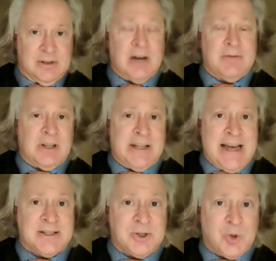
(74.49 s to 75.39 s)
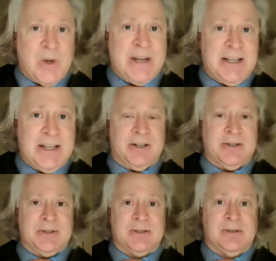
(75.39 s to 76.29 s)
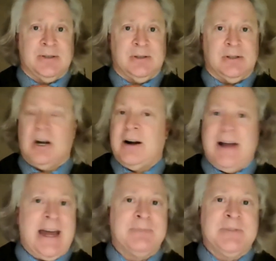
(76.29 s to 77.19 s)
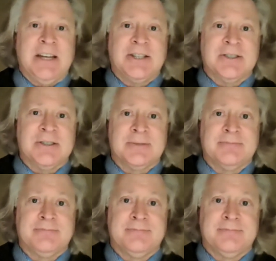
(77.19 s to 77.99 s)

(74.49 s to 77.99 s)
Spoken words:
of the last 20 years are adaptations,